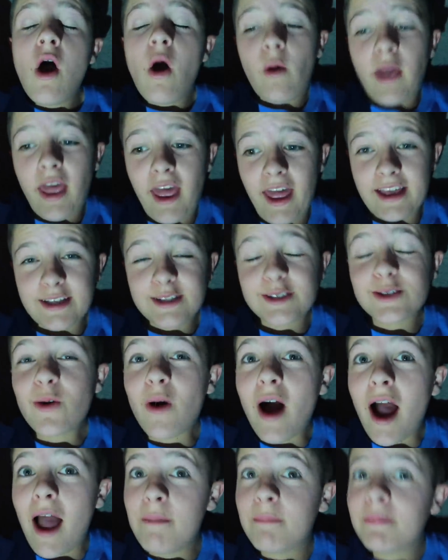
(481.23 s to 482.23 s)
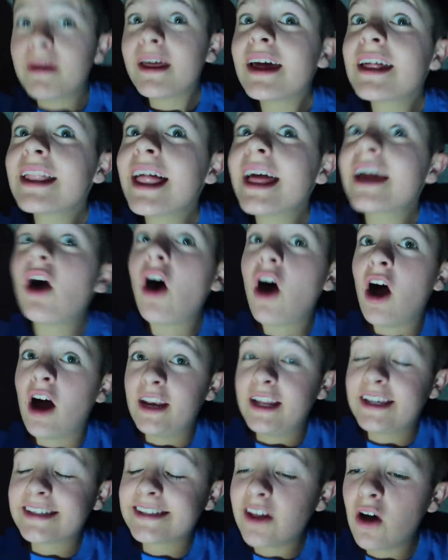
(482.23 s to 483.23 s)
Okay, so I'm being like
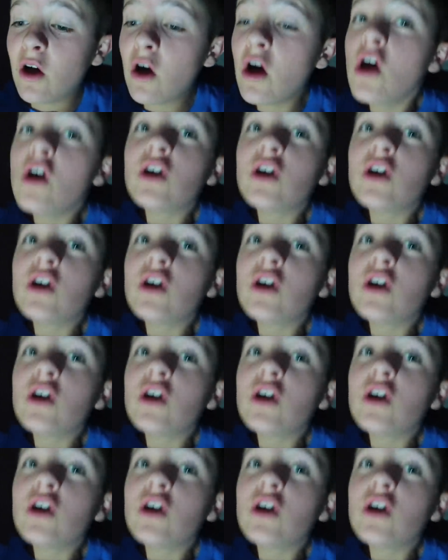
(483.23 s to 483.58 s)
honest though,